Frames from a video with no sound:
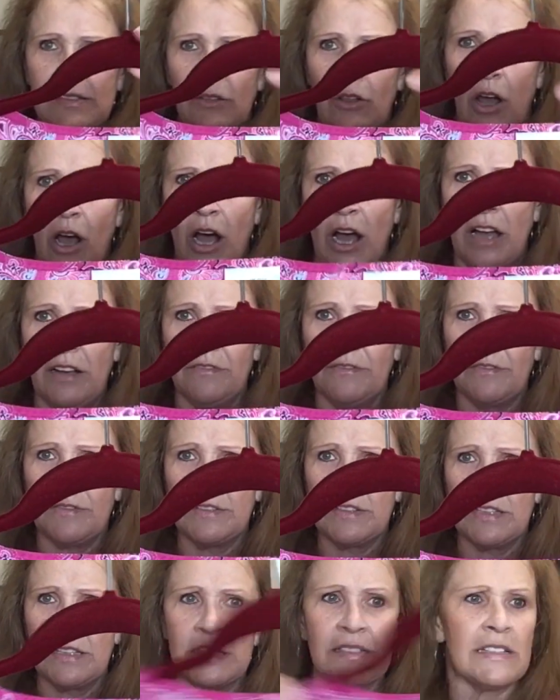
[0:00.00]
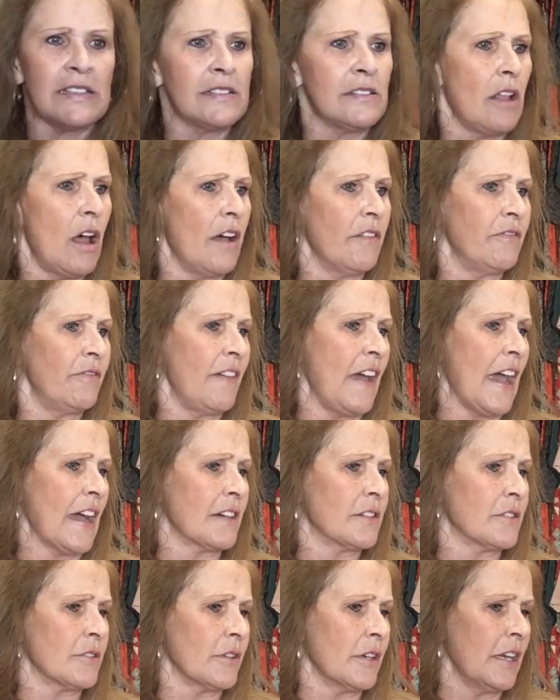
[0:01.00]
Loft. Is this Loft
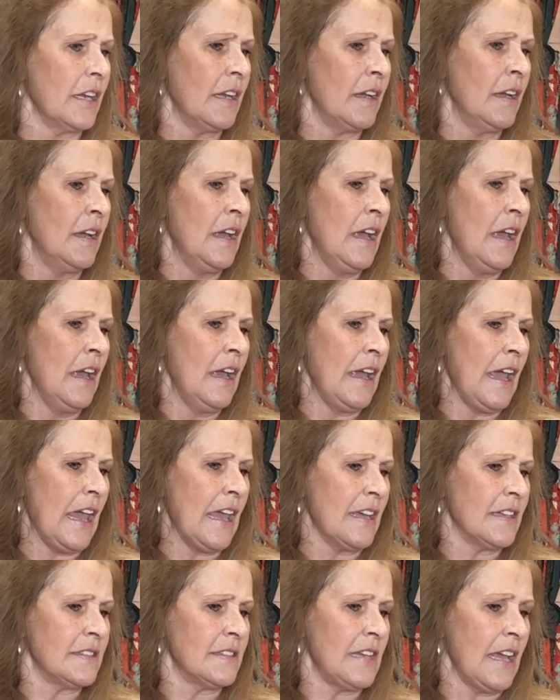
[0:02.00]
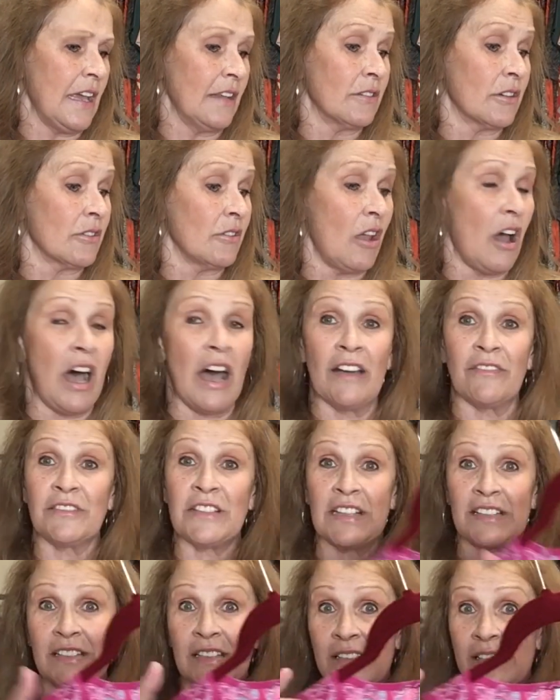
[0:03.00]
Factory? And Taylor Loft. It's a